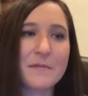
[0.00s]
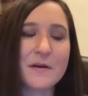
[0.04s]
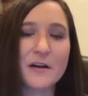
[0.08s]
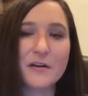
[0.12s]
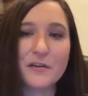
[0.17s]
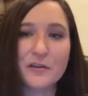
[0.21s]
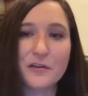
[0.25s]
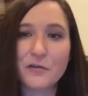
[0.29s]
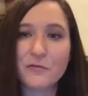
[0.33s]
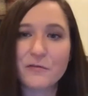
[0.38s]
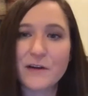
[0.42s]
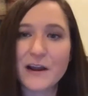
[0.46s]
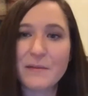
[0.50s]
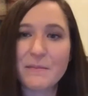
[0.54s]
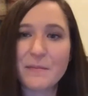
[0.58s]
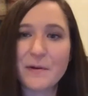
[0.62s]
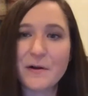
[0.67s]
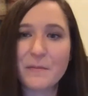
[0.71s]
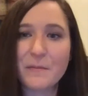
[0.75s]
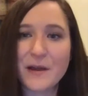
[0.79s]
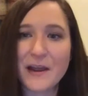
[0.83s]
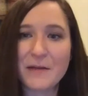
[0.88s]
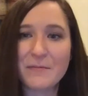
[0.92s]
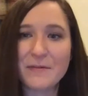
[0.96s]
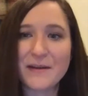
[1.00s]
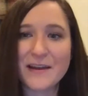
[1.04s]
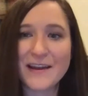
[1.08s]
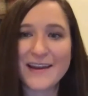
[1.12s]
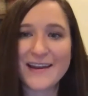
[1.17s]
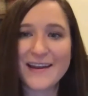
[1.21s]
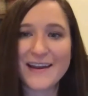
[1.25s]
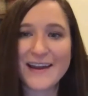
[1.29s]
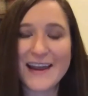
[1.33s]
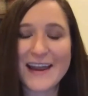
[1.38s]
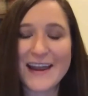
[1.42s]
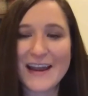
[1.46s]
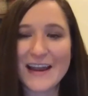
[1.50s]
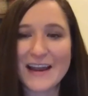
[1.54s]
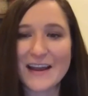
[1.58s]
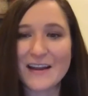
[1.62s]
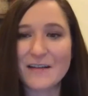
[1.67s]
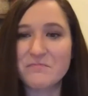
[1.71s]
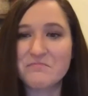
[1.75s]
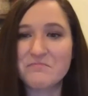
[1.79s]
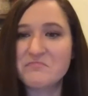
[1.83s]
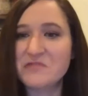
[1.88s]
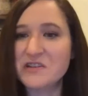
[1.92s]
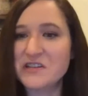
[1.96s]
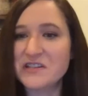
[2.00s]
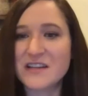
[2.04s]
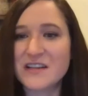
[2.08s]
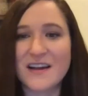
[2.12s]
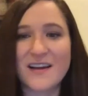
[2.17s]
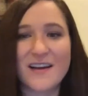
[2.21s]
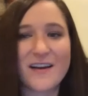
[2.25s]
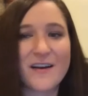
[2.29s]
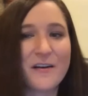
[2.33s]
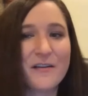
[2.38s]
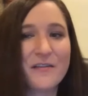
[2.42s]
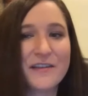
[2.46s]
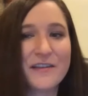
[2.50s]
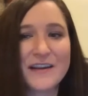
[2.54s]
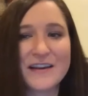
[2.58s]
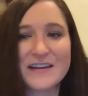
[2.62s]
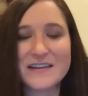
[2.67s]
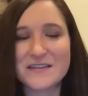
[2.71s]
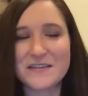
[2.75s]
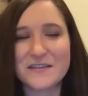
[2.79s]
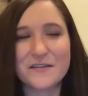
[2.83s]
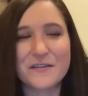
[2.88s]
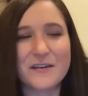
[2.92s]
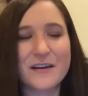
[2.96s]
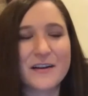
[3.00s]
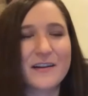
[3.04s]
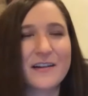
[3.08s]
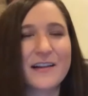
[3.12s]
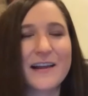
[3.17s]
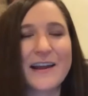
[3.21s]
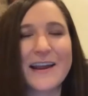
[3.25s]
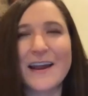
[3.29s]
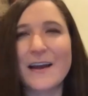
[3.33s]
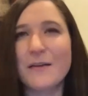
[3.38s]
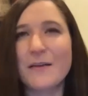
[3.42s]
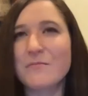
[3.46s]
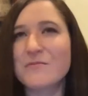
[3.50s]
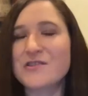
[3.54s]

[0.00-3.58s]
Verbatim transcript: our little rainbow baby and just healthy as a, a clam.